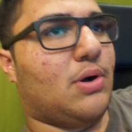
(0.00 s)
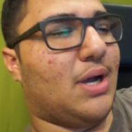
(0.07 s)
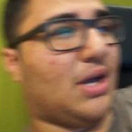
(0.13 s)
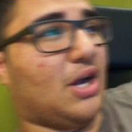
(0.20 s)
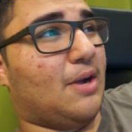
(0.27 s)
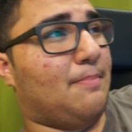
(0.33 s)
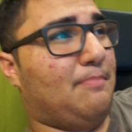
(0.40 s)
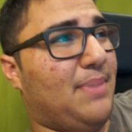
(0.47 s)
I
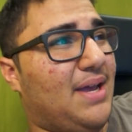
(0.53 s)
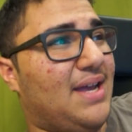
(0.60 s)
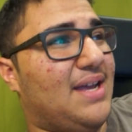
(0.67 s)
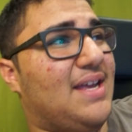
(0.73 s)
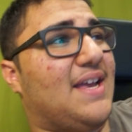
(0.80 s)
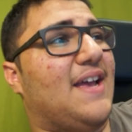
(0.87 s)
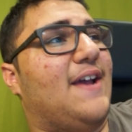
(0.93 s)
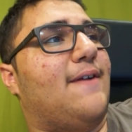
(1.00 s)
got
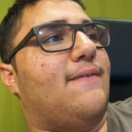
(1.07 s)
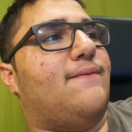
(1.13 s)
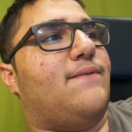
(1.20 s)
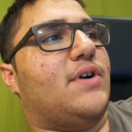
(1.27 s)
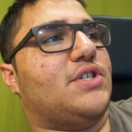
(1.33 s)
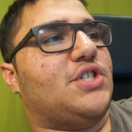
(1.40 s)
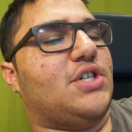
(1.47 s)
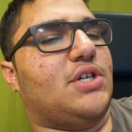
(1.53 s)
big,
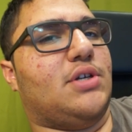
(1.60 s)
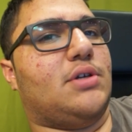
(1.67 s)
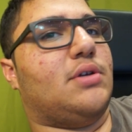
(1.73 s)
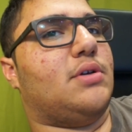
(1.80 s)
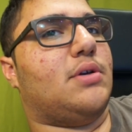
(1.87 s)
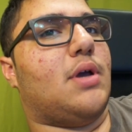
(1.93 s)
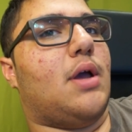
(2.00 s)
fudging